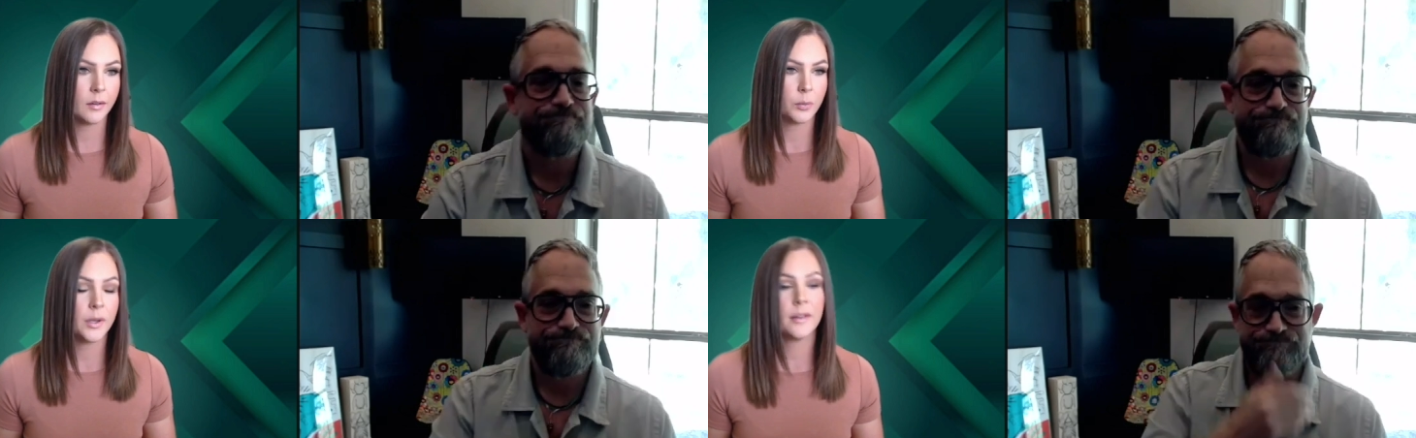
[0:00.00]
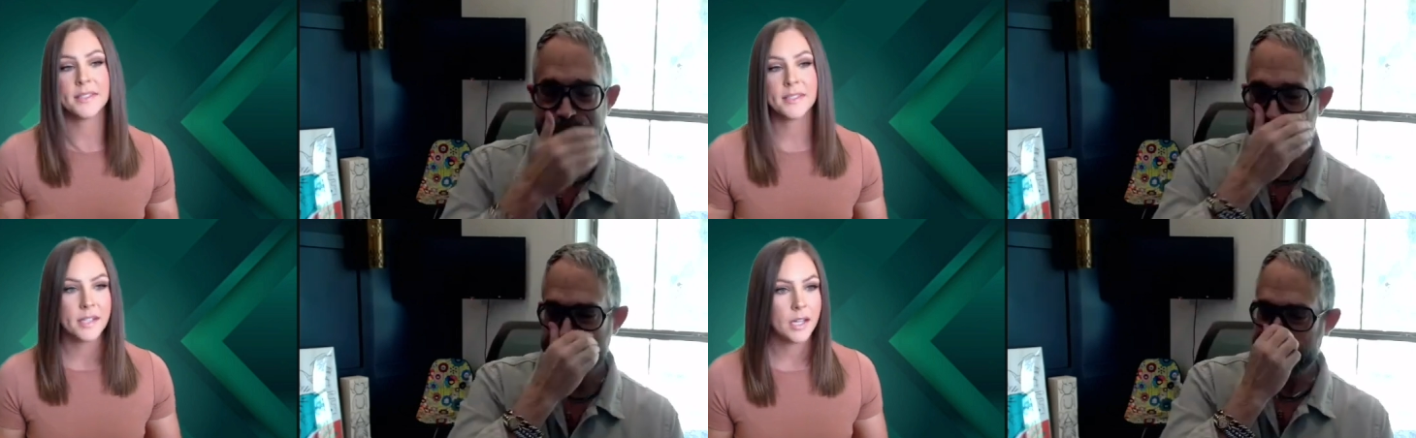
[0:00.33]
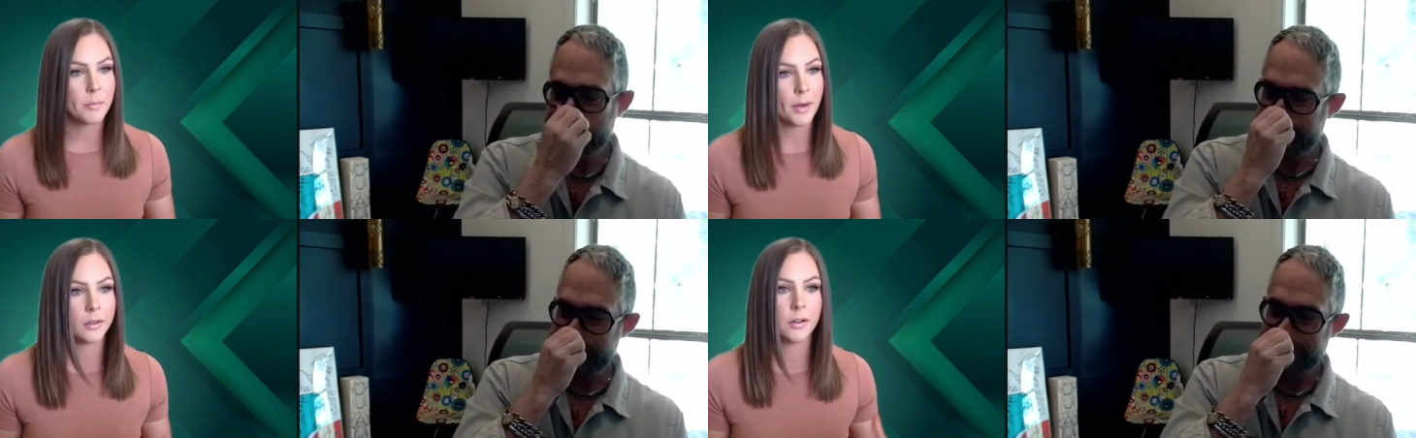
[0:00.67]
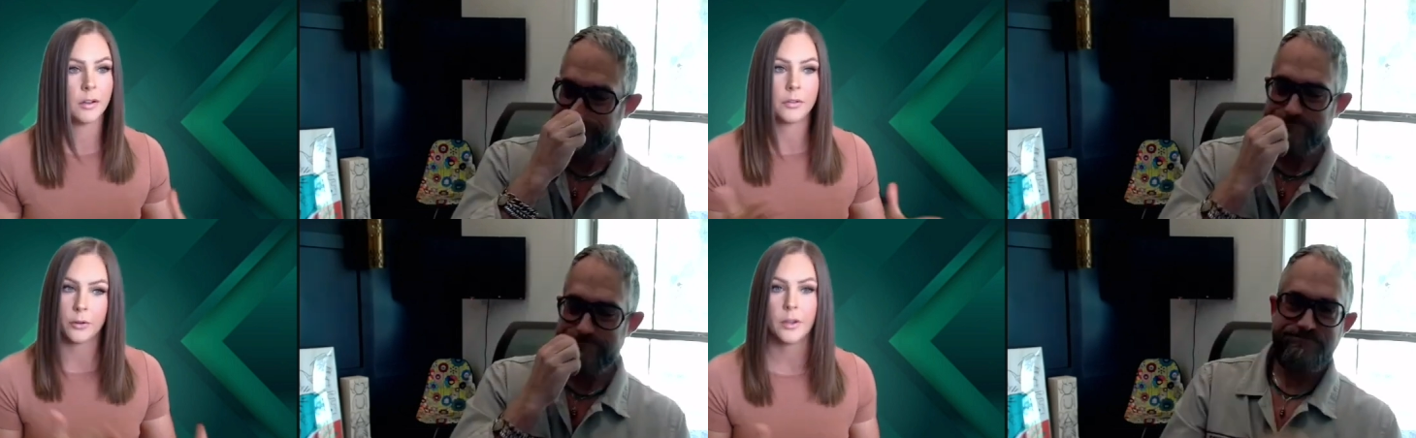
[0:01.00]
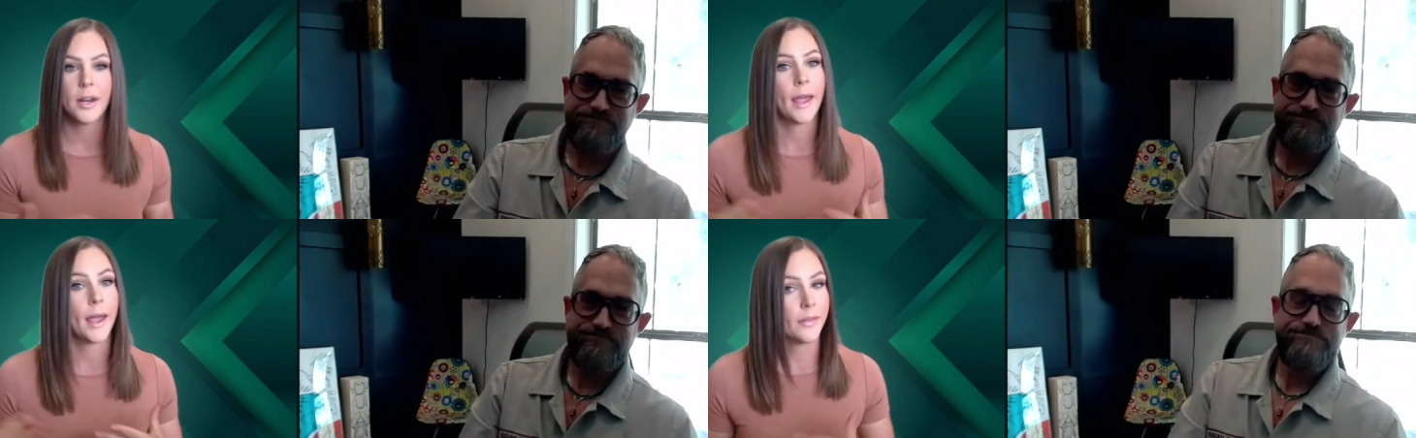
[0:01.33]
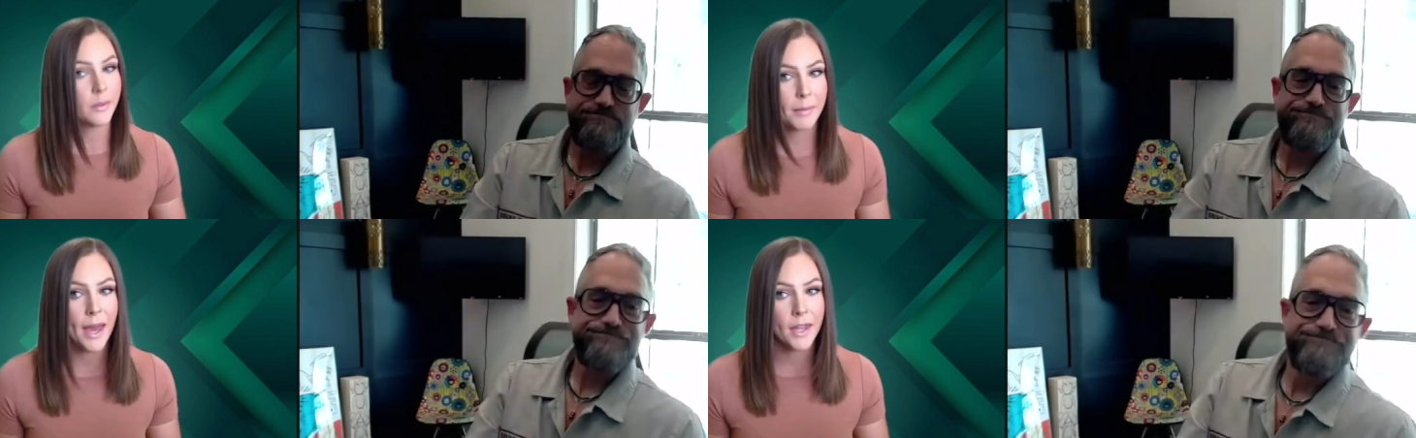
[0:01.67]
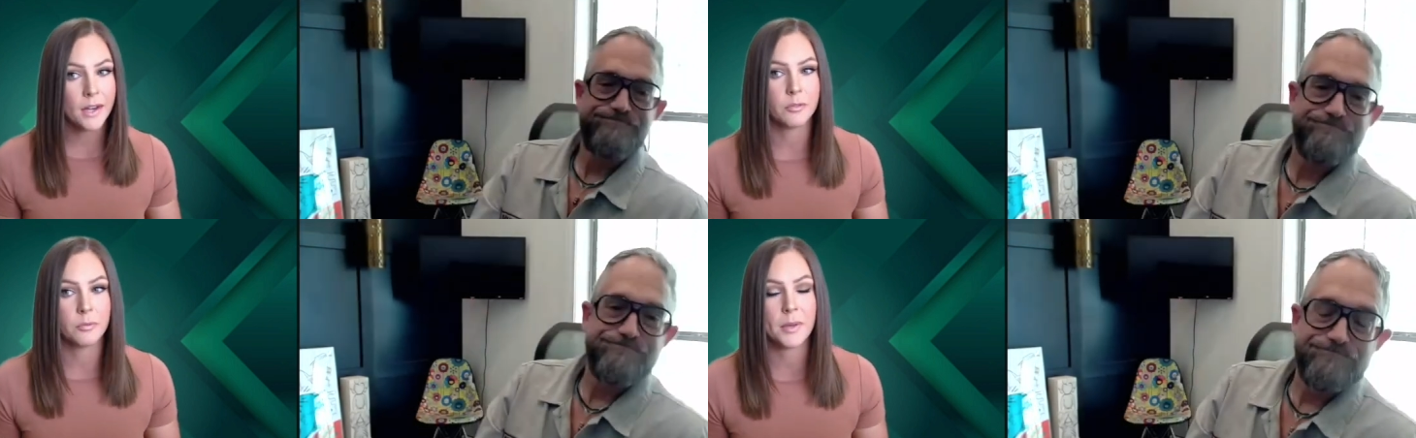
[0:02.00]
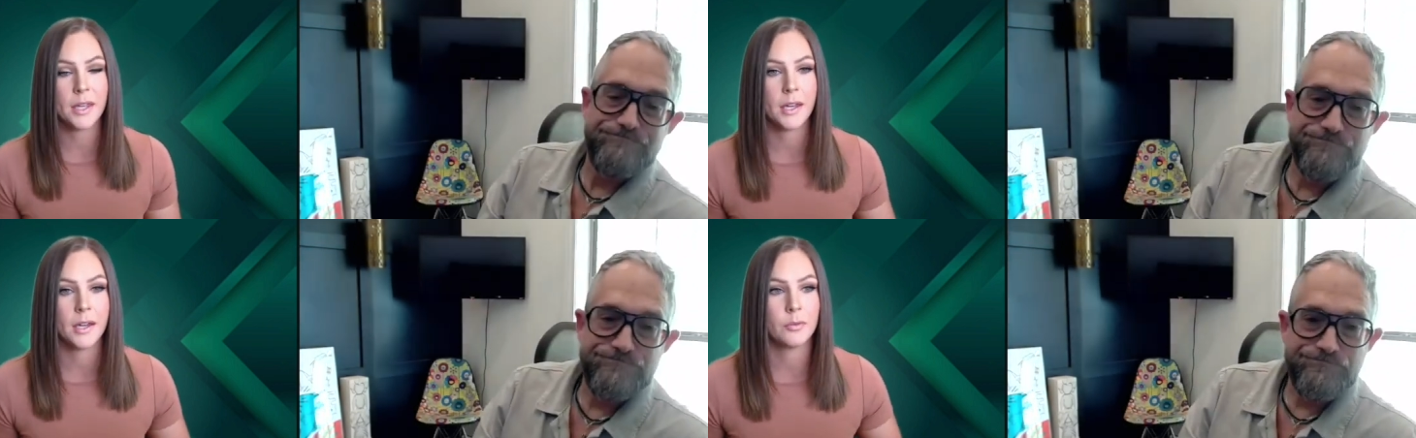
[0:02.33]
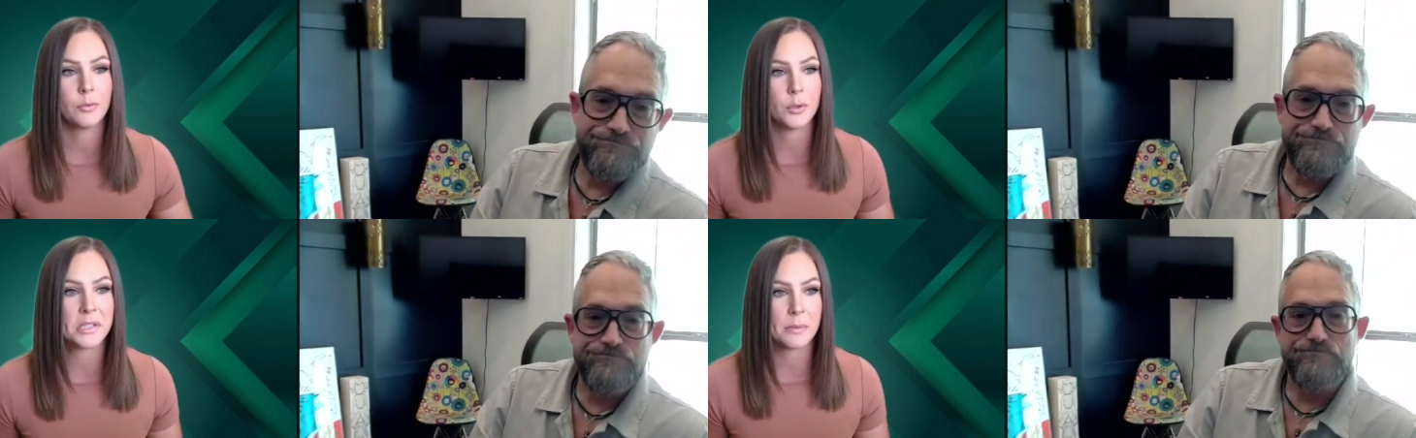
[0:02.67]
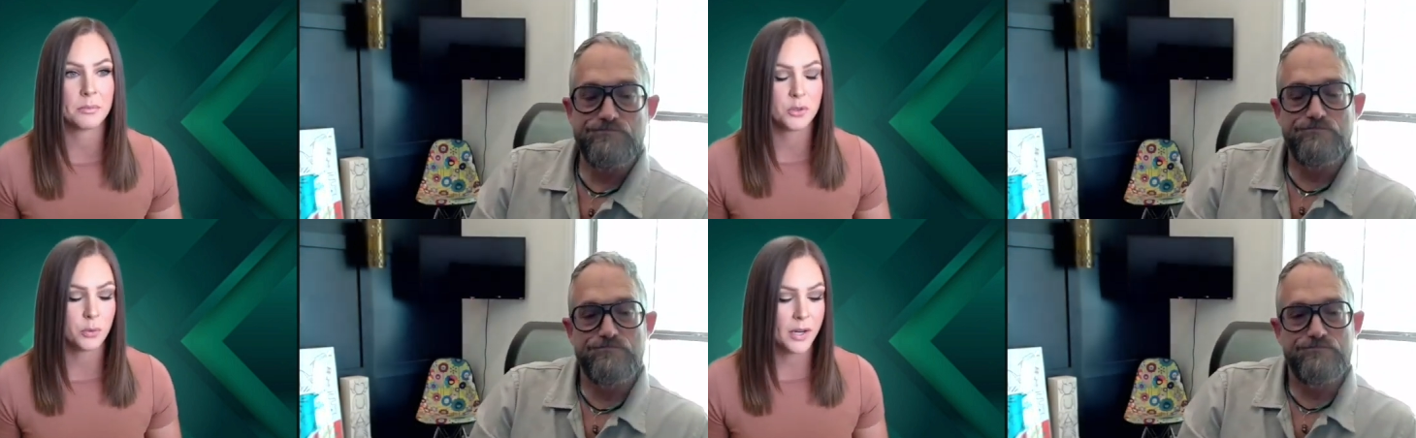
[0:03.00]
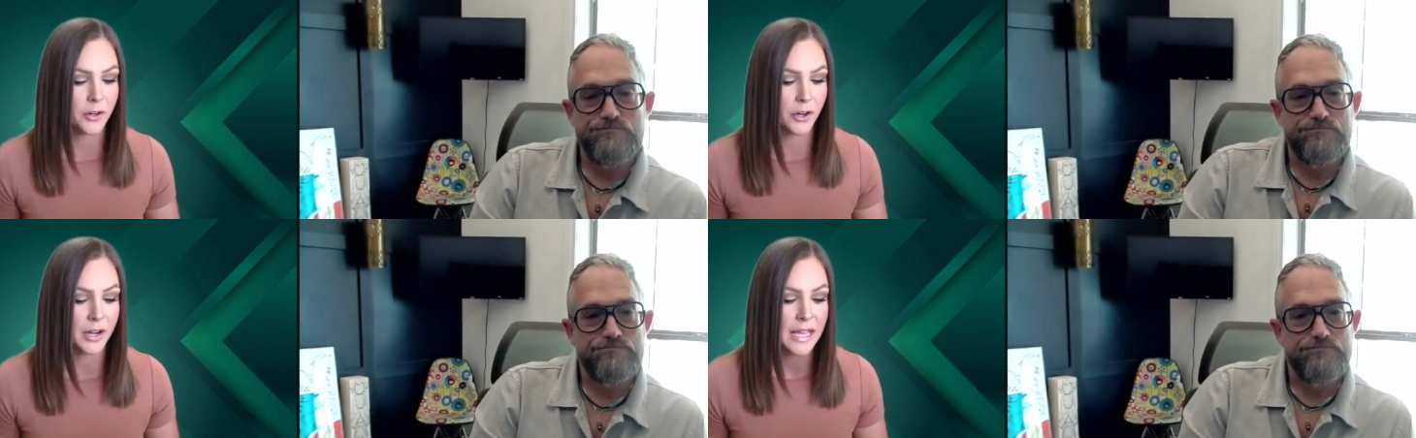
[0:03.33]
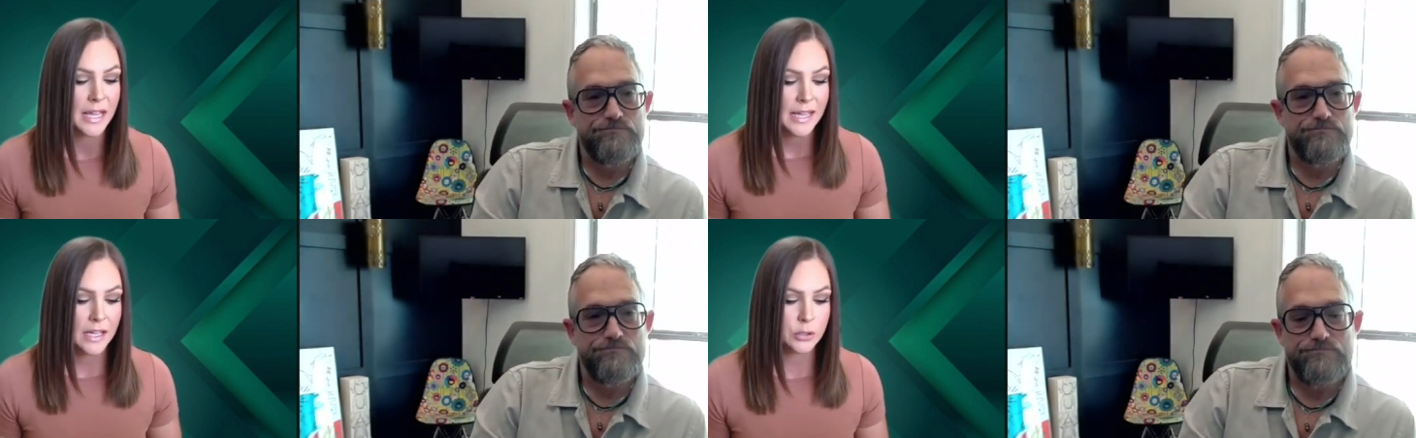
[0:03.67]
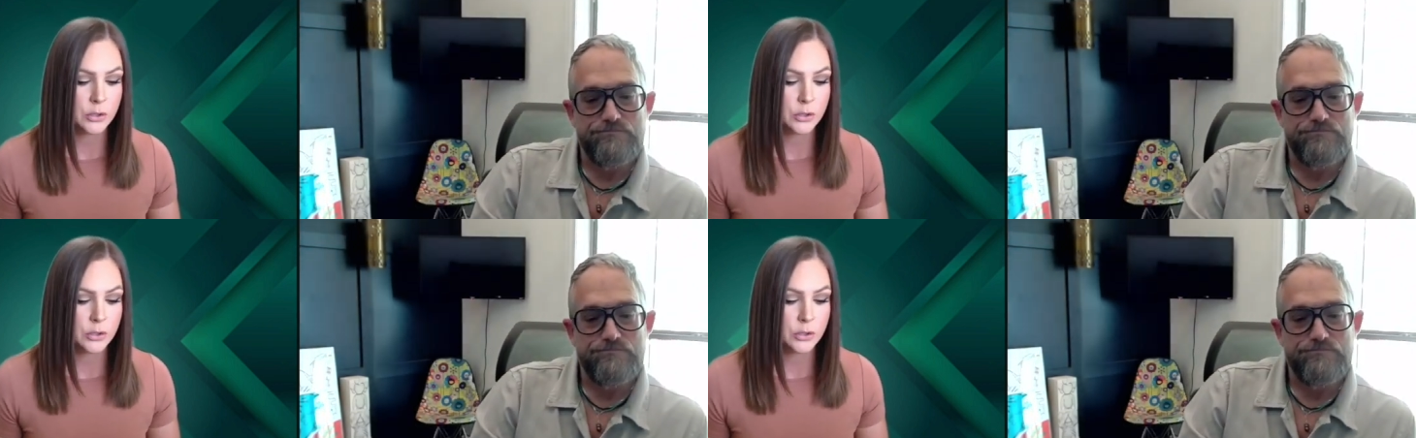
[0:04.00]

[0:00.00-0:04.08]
Speaker 1: realistic about, you know, the good and the bad of being a full-time trader. Uh,